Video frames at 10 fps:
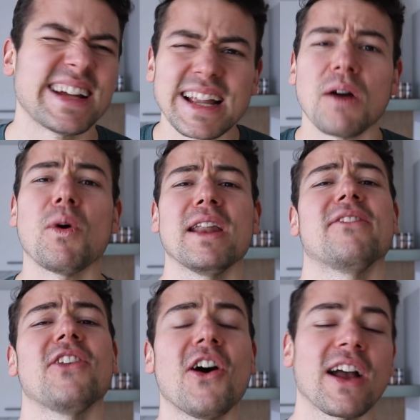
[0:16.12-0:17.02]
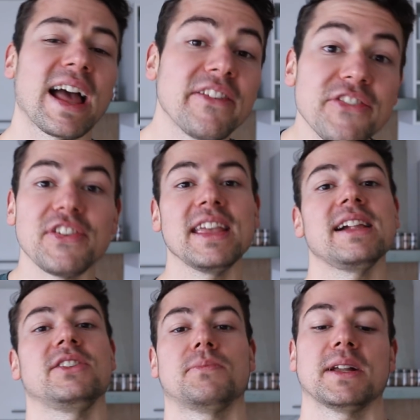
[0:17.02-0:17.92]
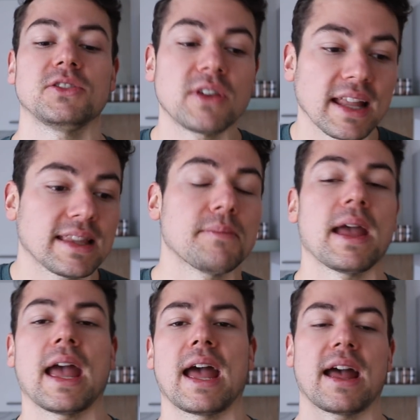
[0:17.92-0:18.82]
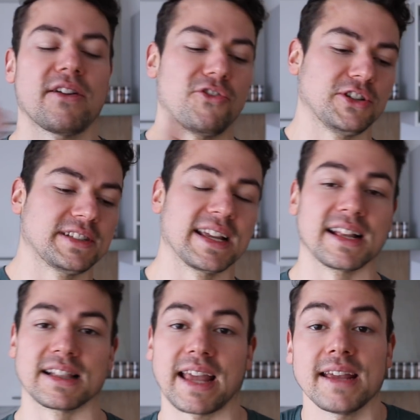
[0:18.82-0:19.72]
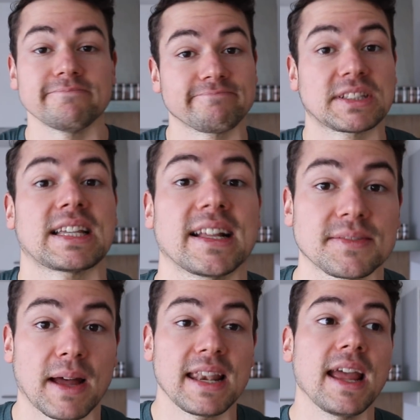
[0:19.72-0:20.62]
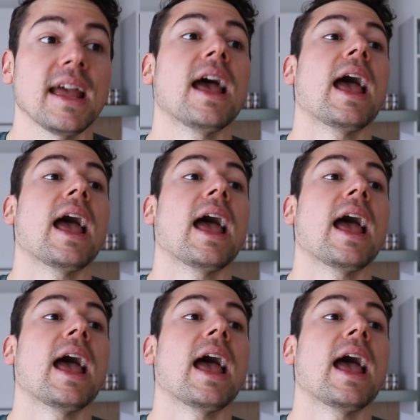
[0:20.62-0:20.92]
I want to vlog, I feel you, but you get them every single day besides Monday